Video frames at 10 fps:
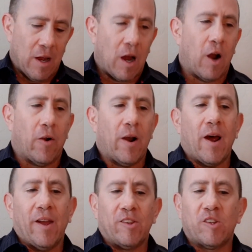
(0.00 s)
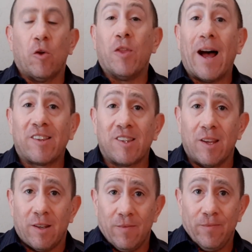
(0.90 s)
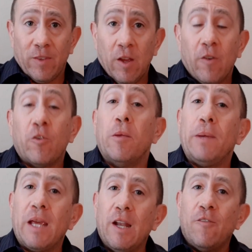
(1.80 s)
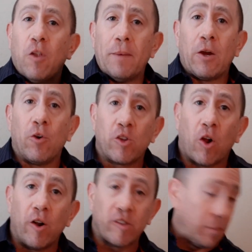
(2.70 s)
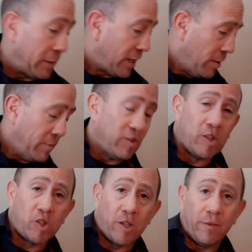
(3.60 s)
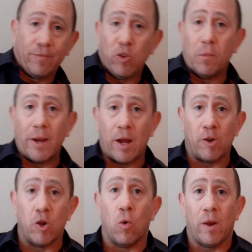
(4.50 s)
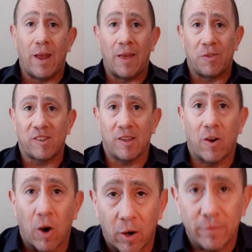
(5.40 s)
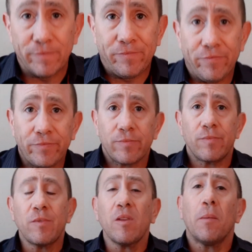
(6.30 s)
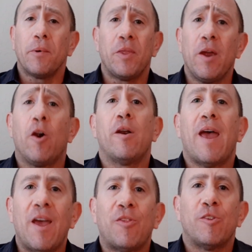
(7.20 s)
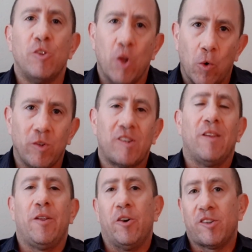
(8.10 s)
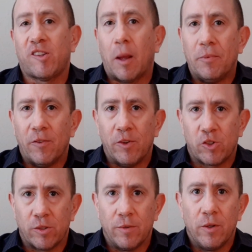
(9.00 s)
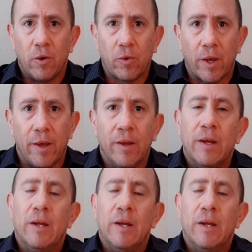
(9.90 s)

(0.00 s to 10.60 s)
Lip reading: All right, so that's it. For the beginning flamenco guitarist and beginning musician, you might not know what eighths are, but they are eighth notes and they're a subdivision. Okay,